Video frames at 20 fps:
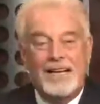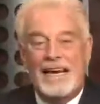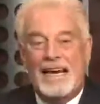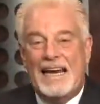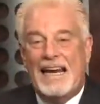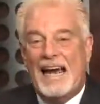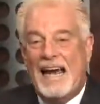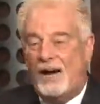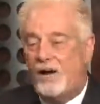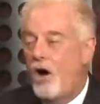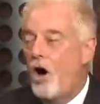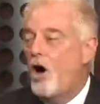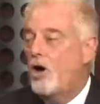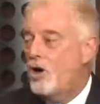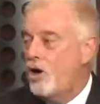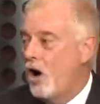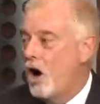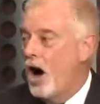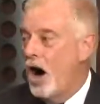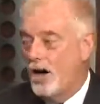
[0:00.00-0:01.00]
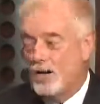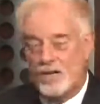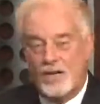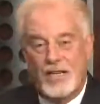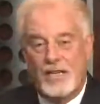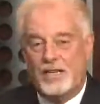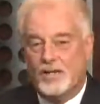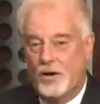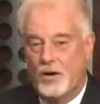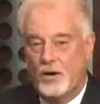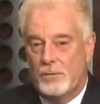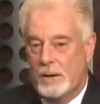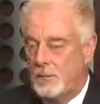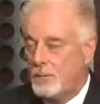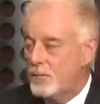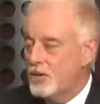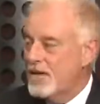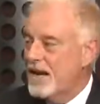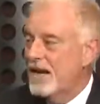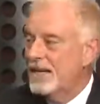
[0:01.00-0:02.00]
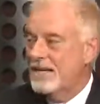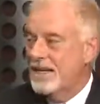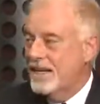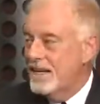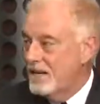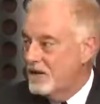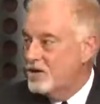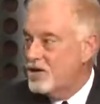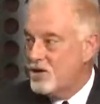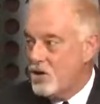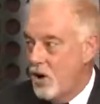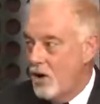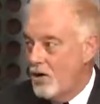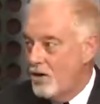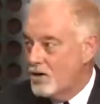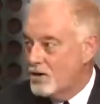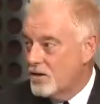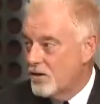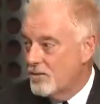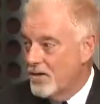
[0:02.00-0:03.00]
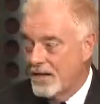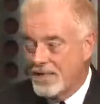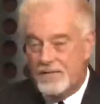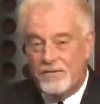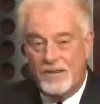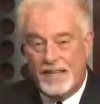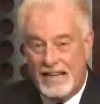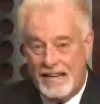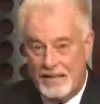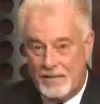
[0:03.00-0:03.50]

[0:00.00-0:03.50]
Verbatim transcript: he at all costs is going to be protecting his starters defensively.